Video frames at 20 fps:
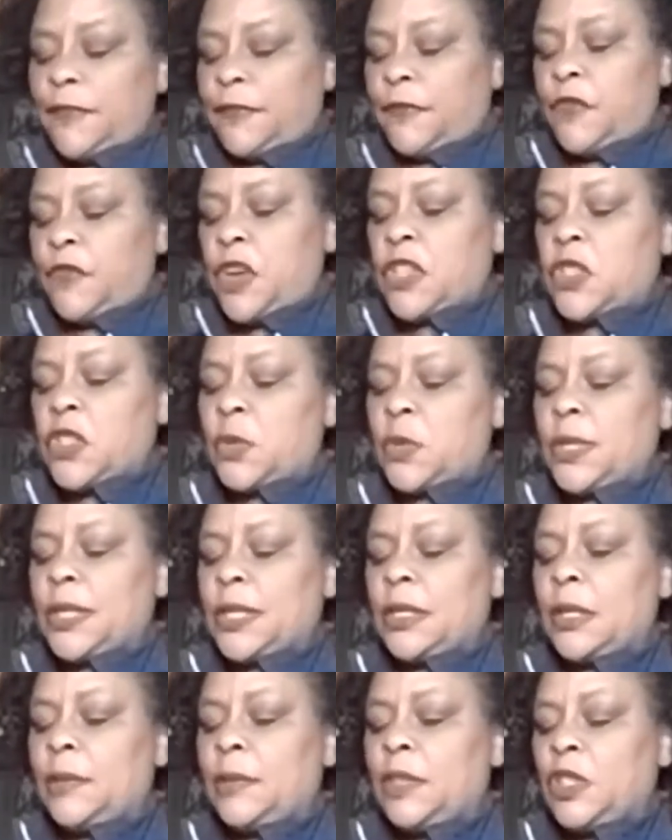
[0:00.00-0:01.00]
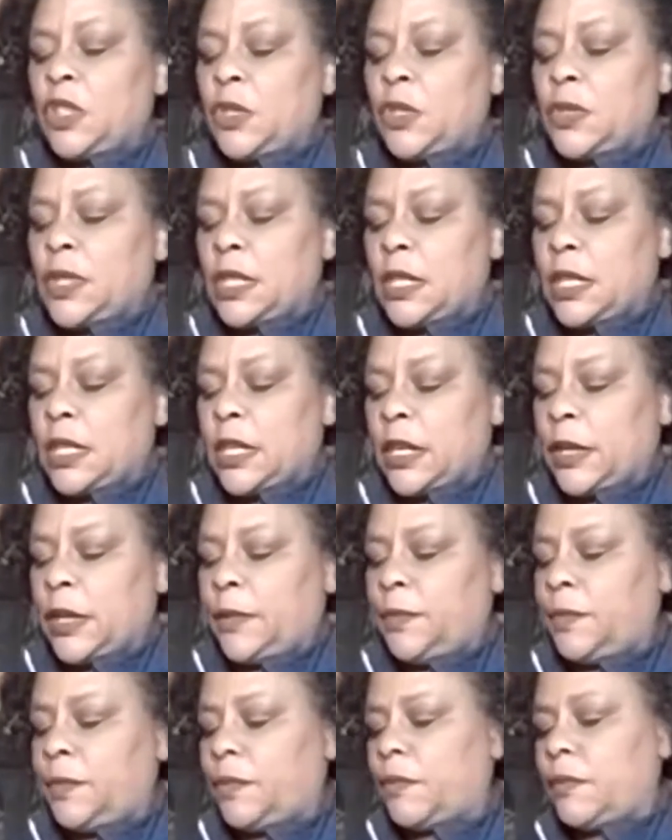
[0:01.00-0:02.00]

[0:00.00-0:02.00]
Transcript: fresh squeezed lemon juice in here.